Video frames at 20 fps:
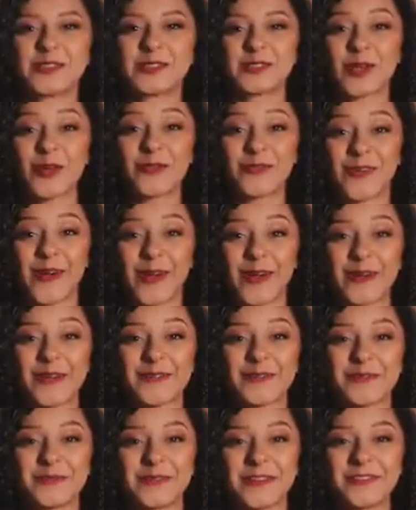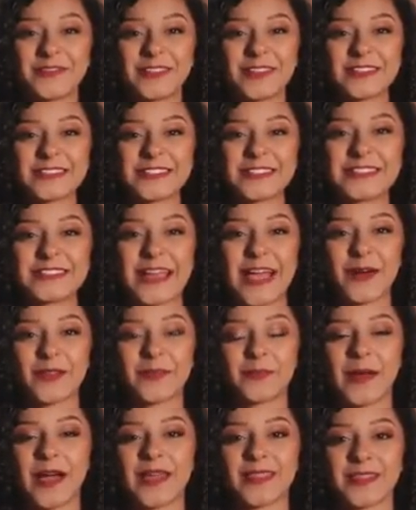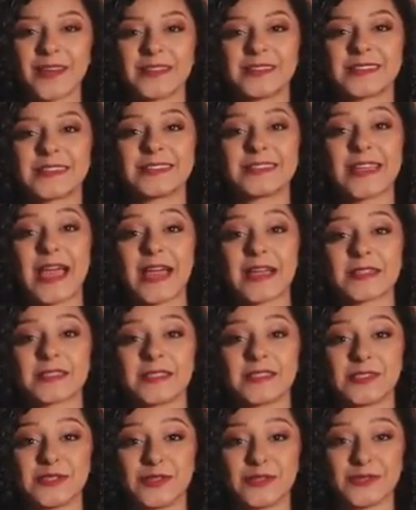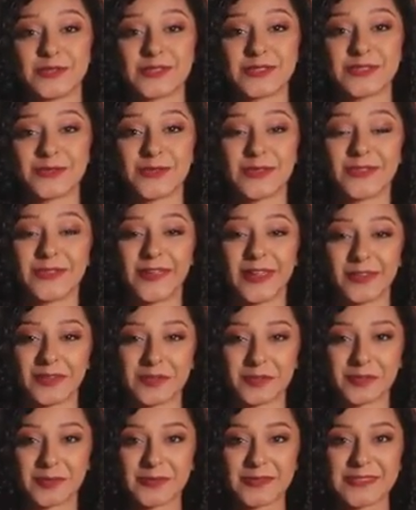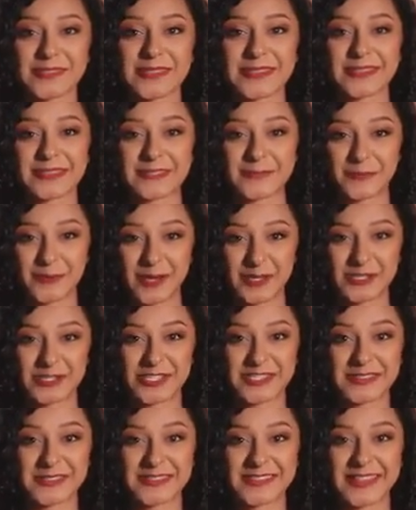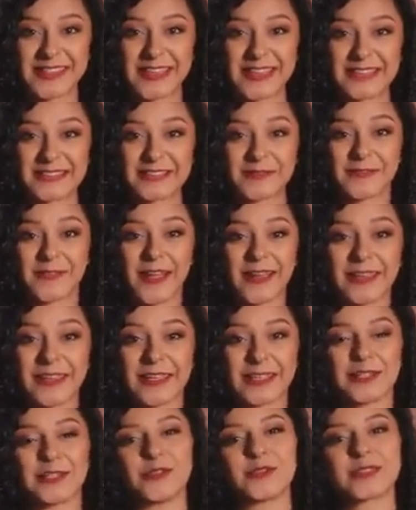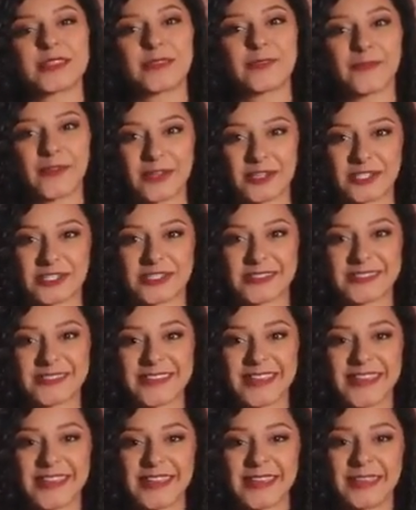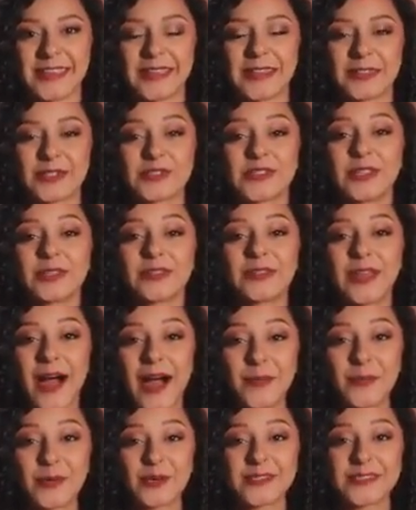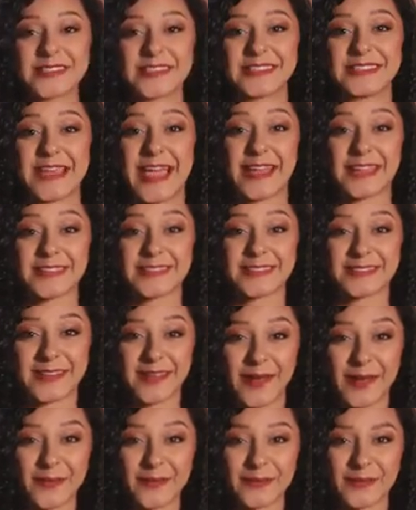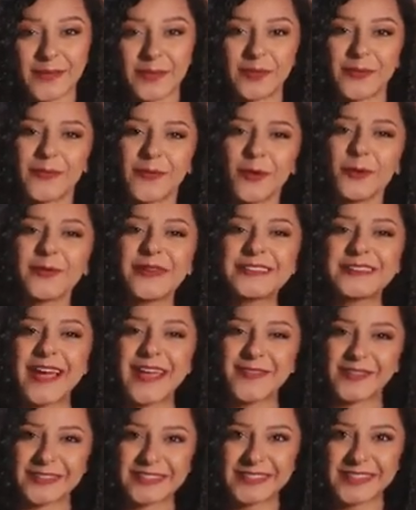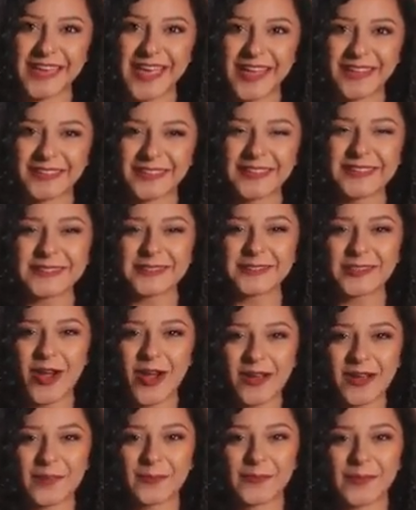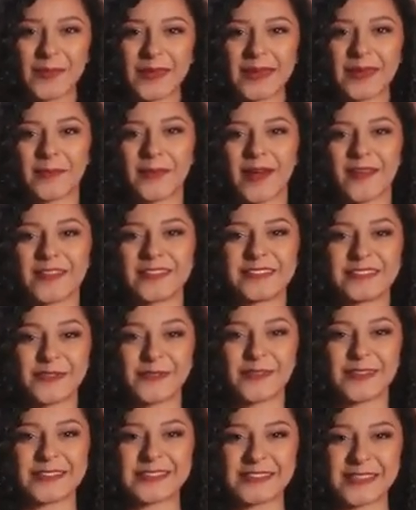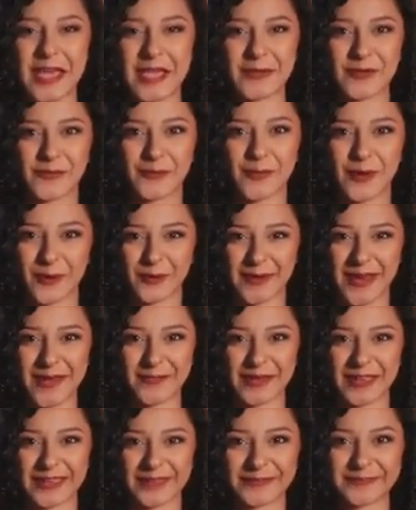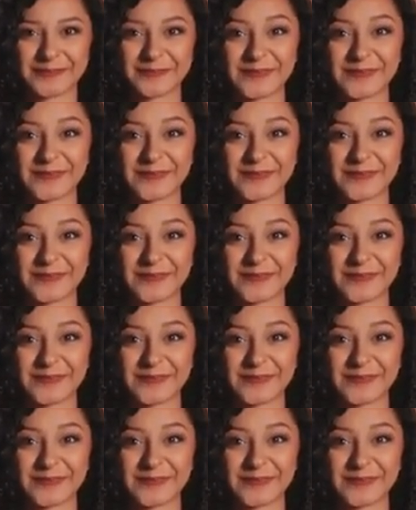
So far, we've looked into how the Python syntax is used for variables, expressions, and defining and using functions. There's a lot more syntax to come, but before we dive into that, let's talk a bit about a different side of programming: